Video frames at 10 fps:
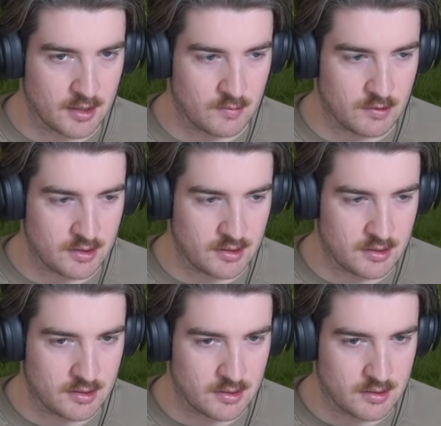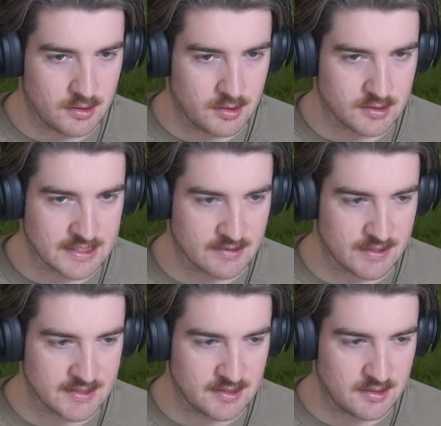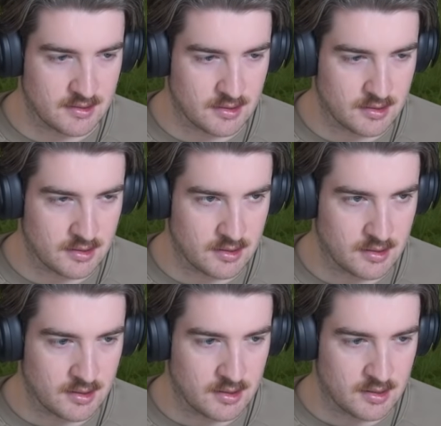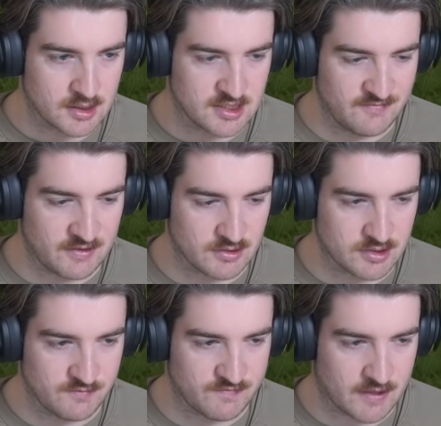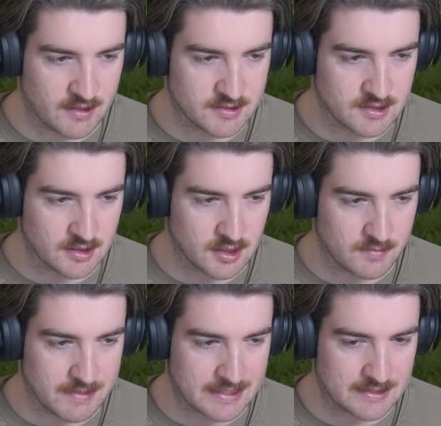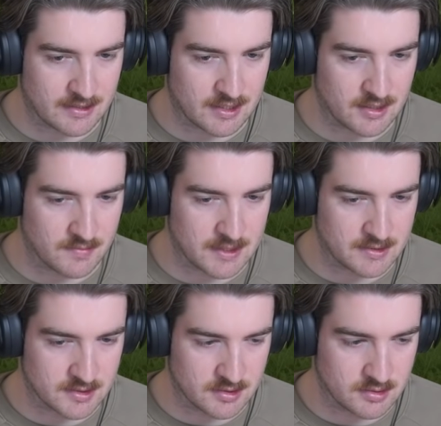one. Is that crazy? Even if it goes too far, it's still going to come back down that hill, man, so.